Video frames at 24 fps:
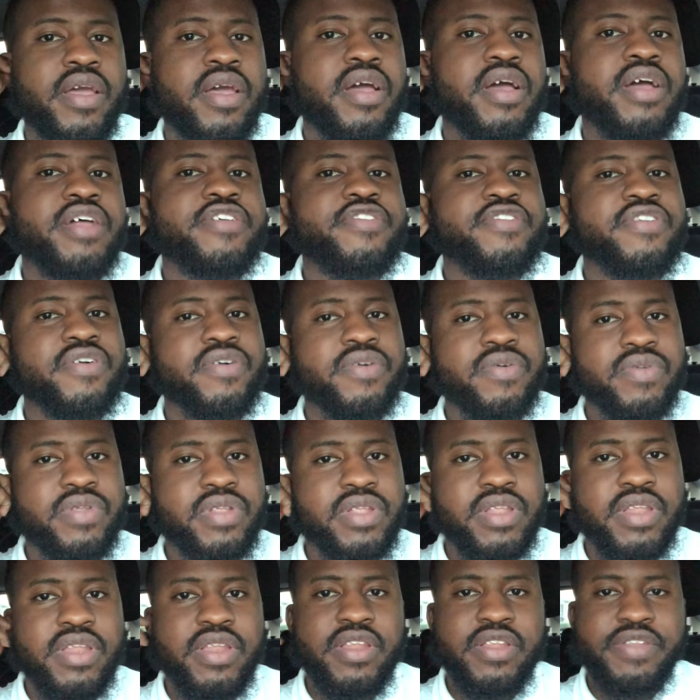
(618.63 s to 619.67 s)
And so
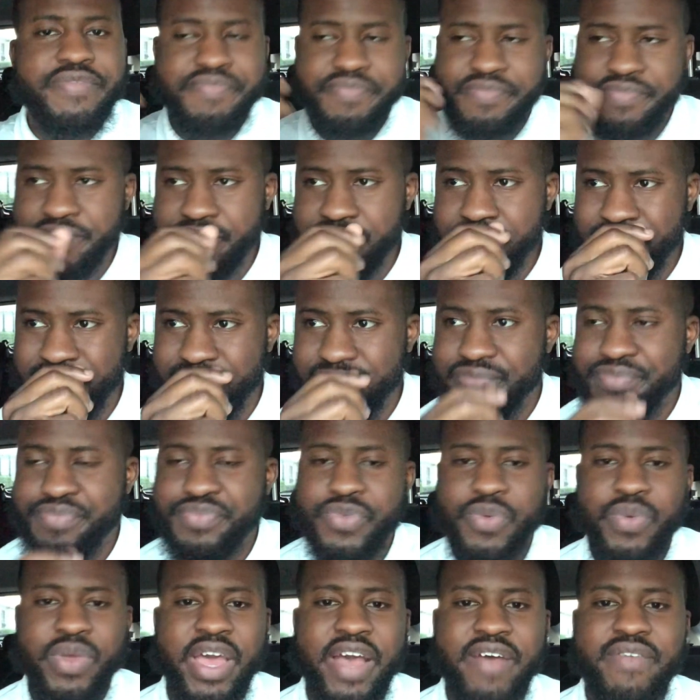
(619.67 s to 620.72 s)

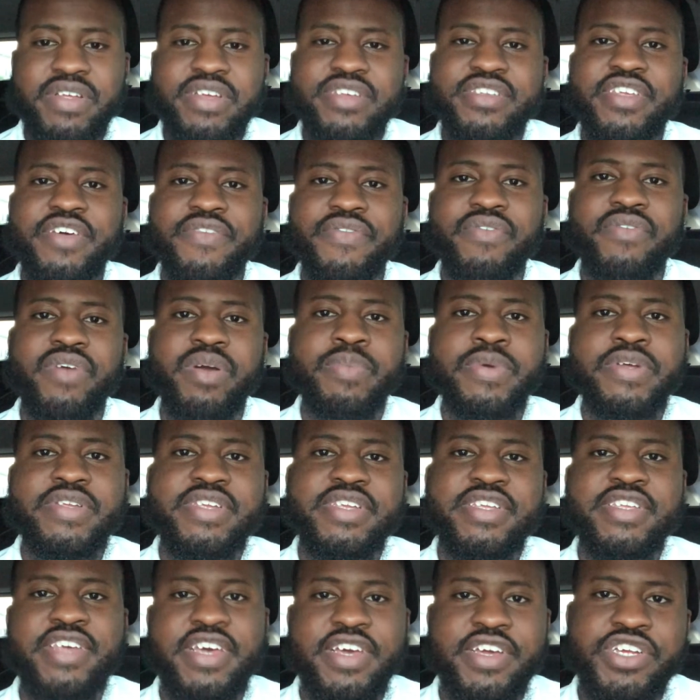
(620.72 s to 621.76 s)
we have these different
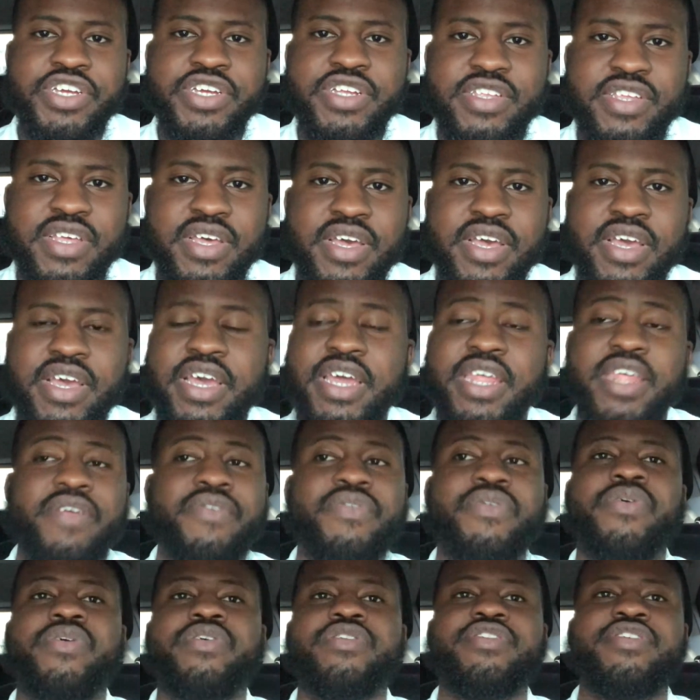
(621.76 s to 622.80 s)
representations. And then of
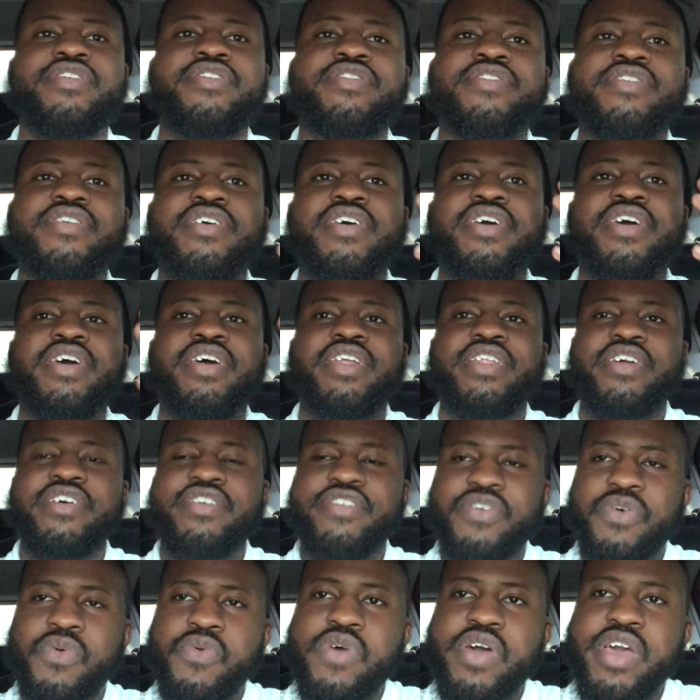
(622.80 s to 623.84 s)
course there's
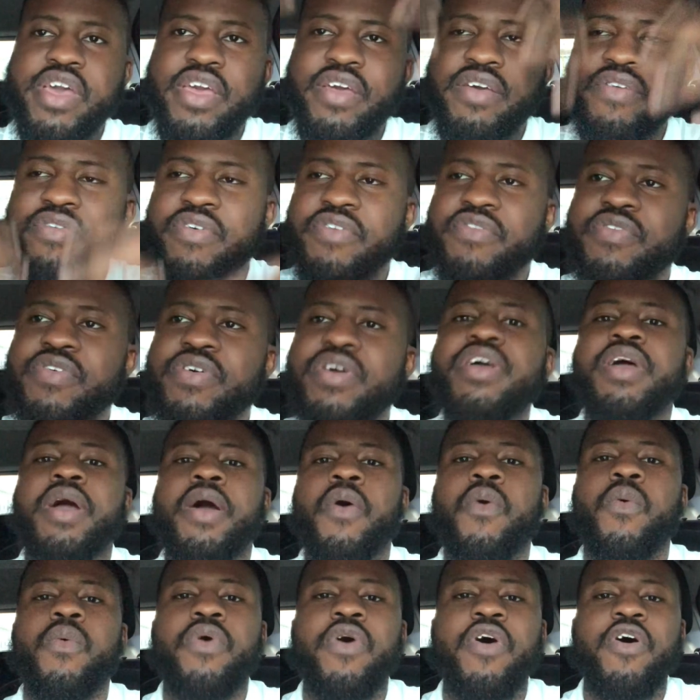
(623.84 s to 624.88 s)
a wave of
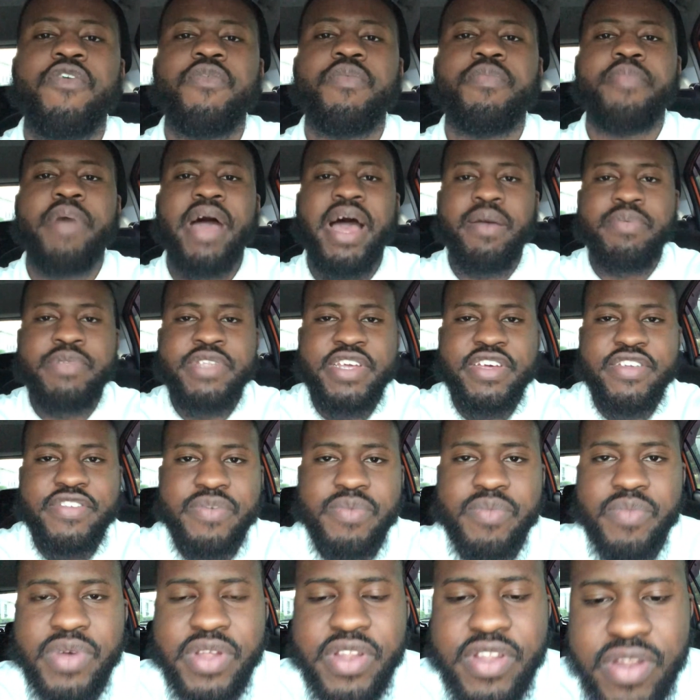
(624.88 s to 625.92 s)

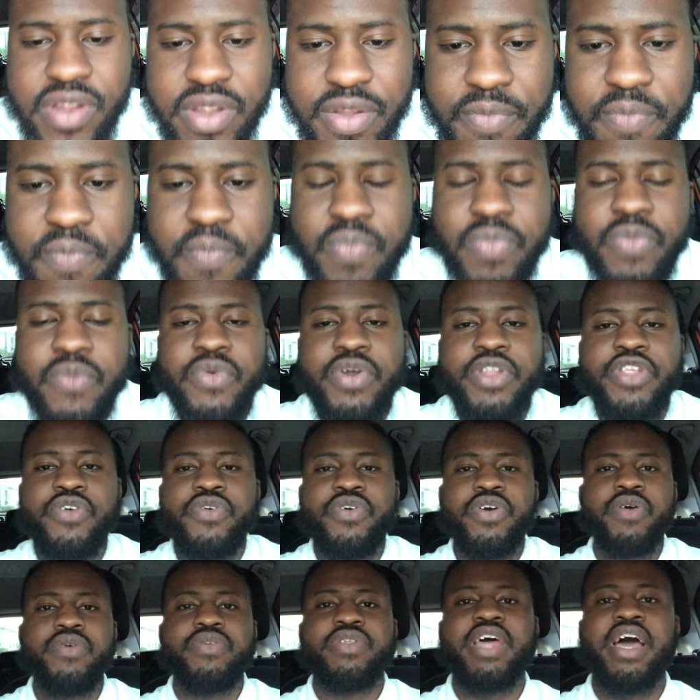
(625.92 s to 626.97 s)
baptism when you
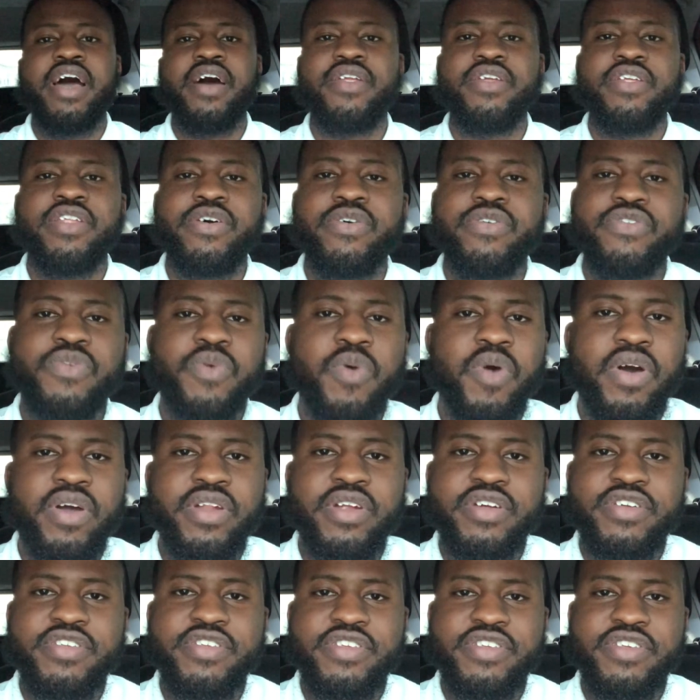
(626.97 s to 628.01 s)
go down in those
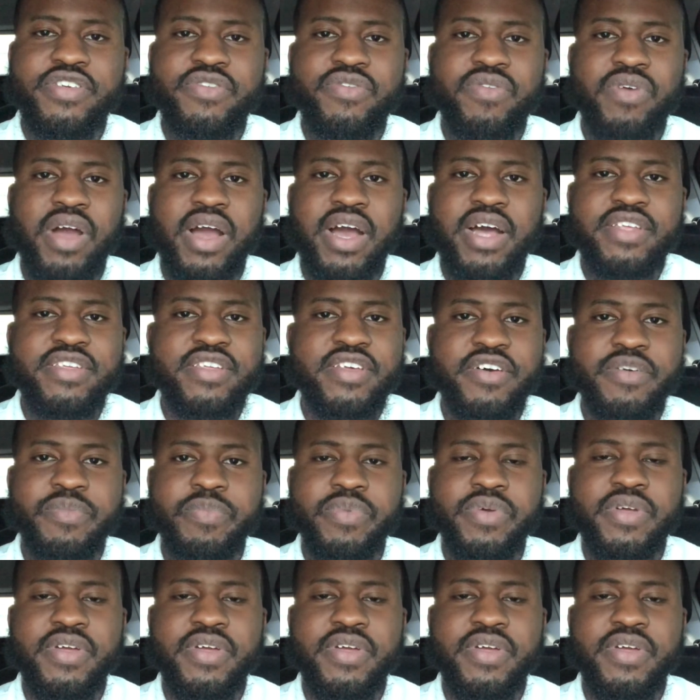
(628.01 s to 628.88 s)
waters and you rise up,